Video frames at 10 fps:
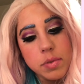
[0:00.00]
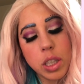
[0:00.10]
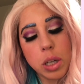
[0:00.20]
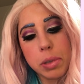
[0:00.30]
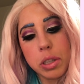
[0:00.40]

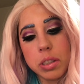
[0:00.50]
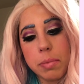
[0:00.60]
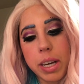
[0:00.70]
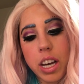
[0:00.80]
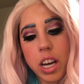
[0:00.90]
going to be using
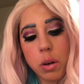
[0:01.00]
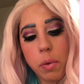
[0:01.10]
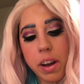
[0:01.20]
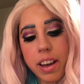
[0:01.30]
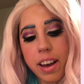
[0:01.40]
my
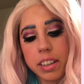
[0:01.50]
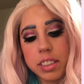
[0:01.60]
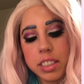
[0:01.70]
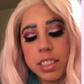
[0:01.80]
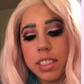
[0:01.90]

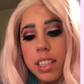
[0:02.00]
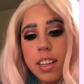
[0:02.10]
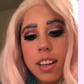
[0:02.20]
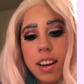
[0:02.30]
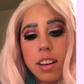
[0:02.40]
NYX
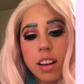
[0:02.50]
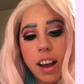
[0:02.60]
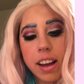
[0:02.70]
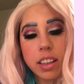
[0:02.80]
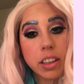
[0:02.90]

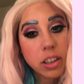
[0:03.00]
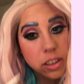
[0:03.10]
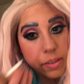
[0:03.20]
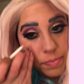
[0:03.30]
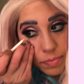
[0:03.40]
eyeliner.
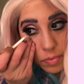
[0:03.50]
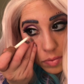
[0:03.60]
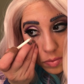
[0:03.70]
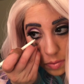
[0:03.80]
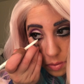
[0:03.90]

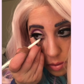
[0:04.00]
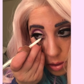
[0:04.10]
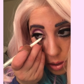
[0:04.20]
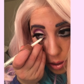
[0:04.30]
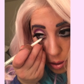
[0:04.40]

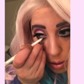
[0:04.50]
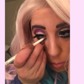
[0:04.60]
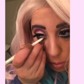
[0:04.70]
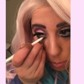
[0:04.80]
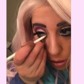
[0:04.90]

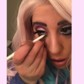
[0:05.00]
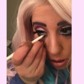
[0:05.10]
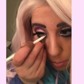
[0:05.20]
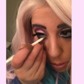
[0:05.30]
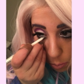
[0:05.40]
I'm going to apply it
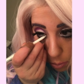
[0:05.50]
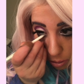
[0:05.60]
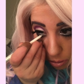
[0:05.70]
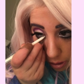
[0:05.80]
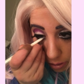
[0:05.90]
on my
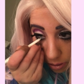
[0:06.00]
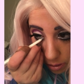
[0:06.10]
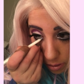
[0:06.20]
waterline.